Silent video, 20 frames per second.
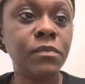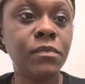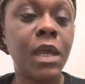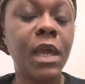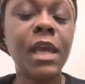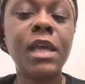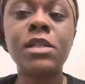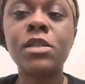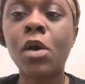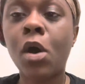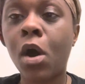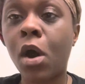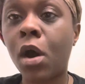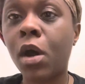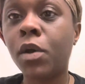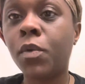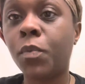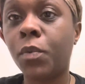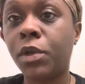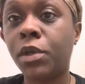it's
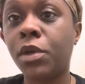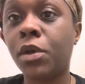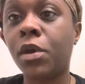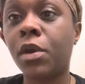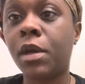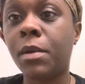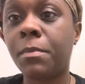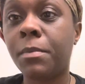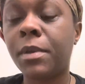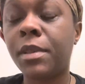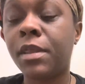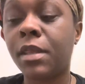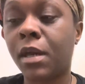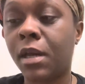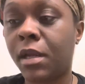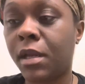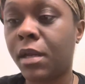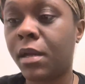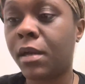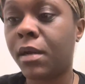hard when you're
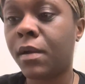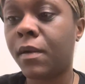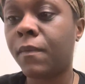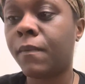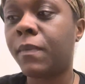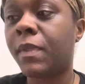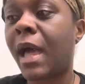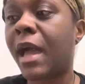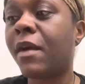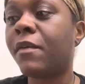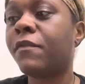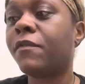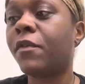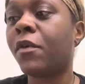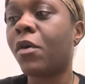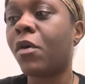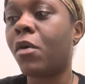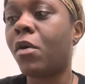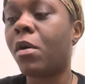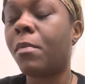empathetic. Like
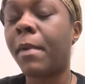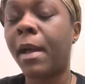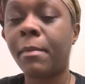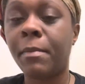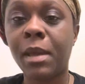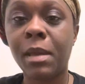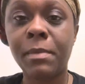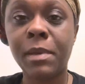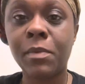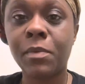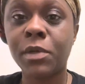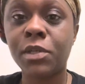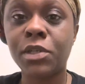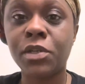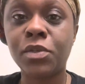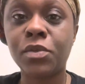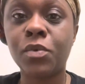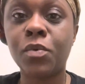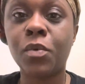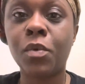for all my baby
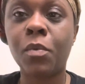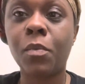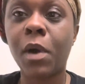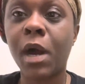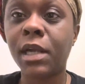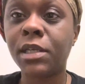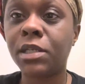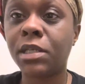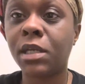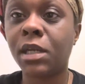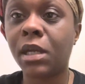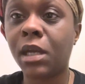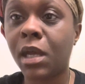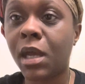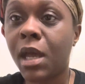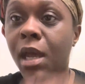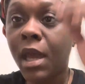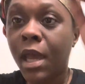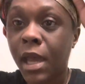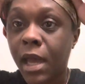witches who are watching
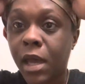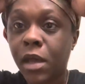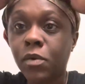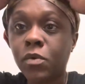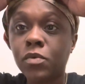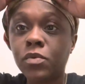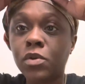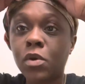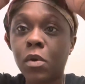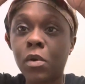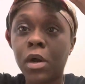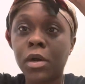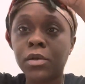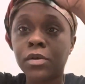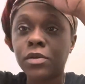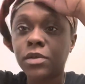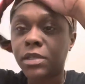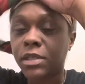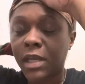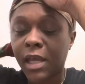and who don't
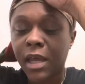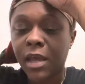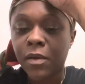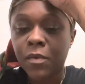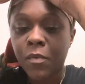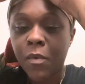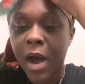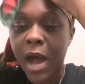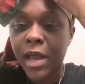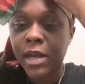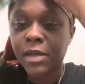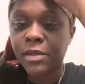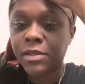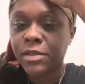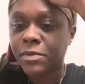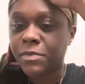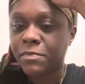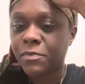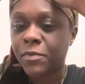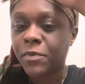understand, why does,
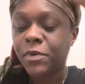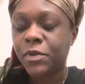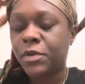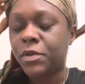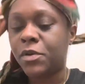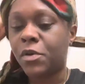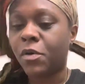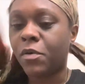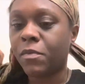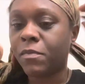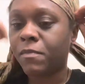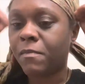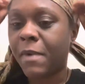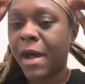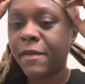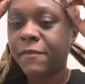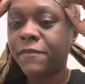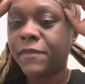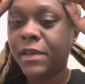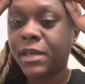you know,
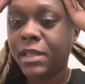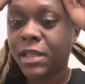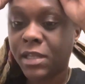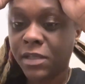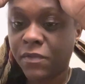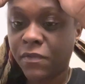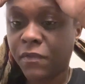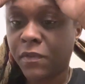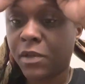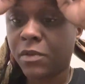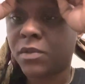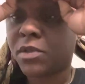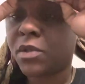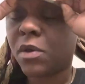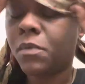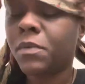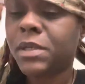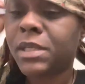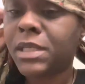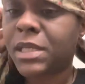my feelings feel
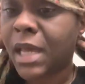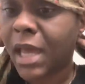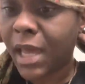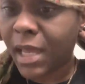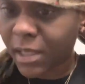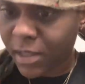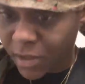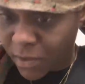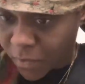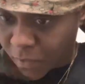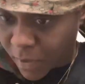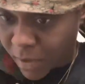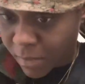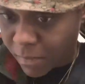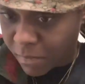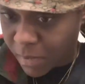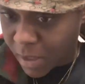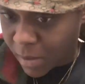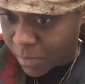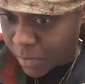so intense when
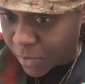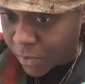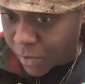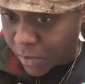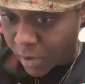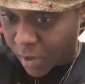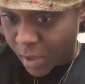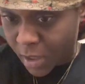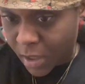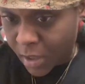people,